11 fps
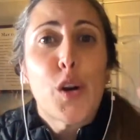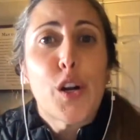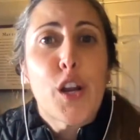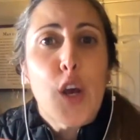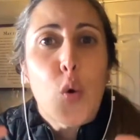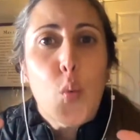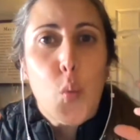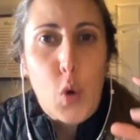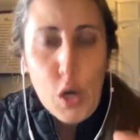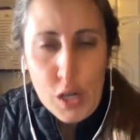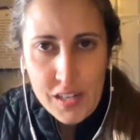word
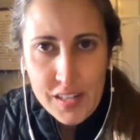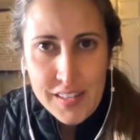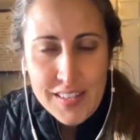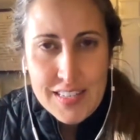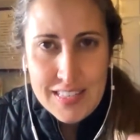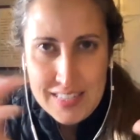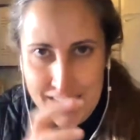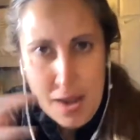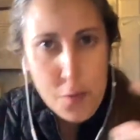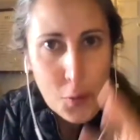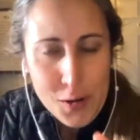work is a
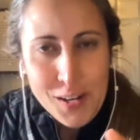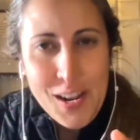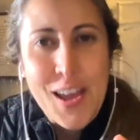network,